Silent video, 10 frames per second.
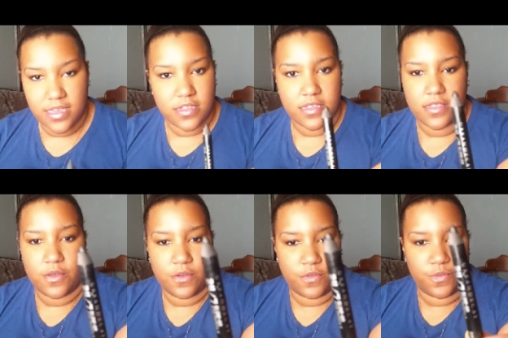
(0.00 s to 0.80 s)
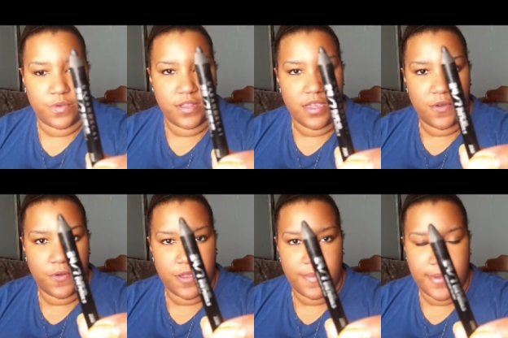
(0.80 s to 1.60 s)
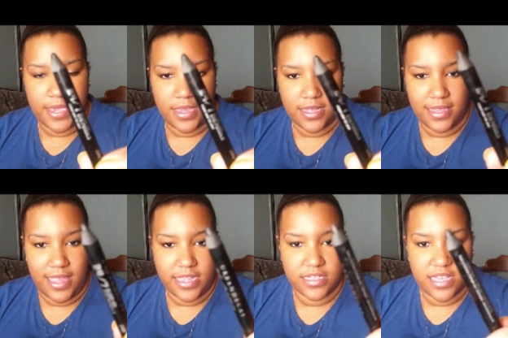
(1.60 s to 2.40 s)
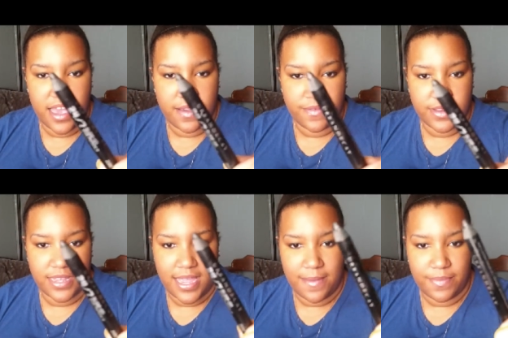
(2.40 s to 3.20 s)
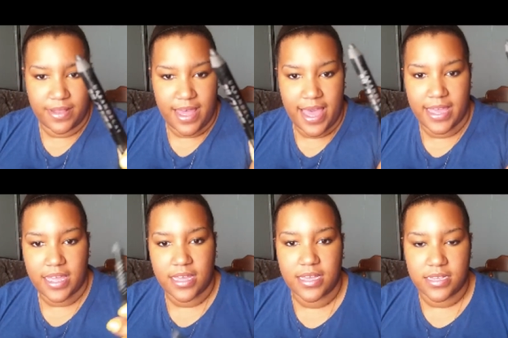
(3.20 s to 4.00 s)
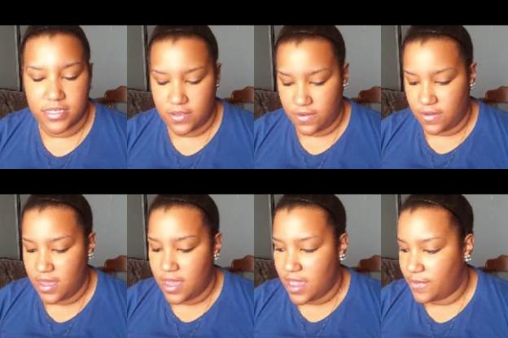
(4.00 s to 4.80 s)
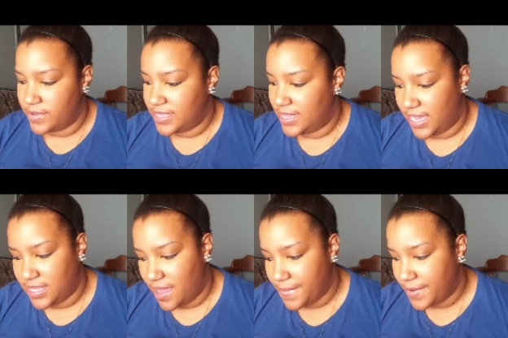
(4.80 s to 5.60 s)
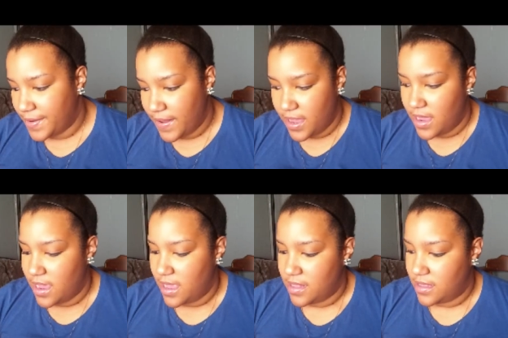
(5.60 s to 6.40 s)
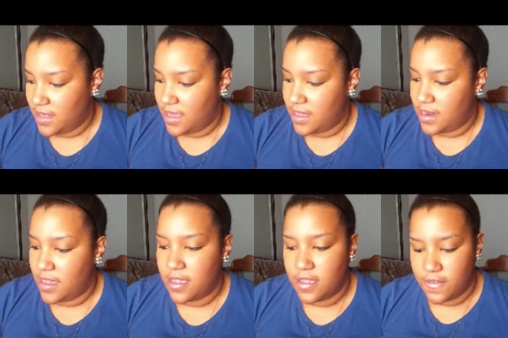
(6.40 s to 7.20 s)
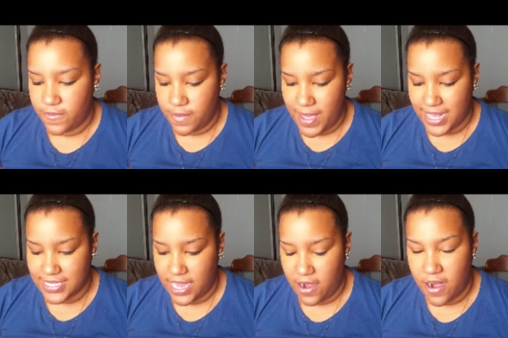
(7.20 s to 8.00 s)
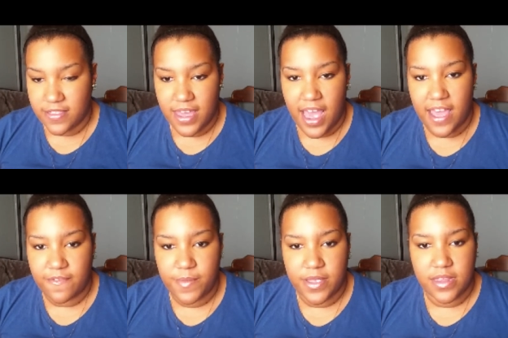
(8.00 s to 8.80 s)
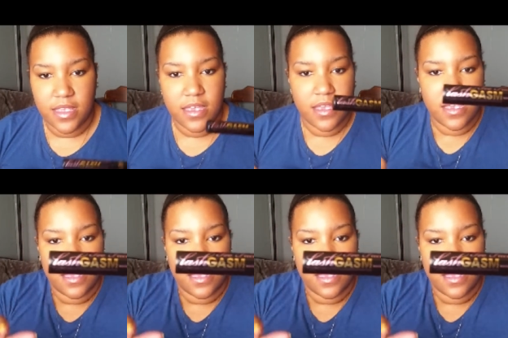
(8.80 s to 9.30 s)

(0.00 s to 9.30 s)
it's just, it's really creamy, nice everyday black, so I really like that one. Then for the mascara that I've been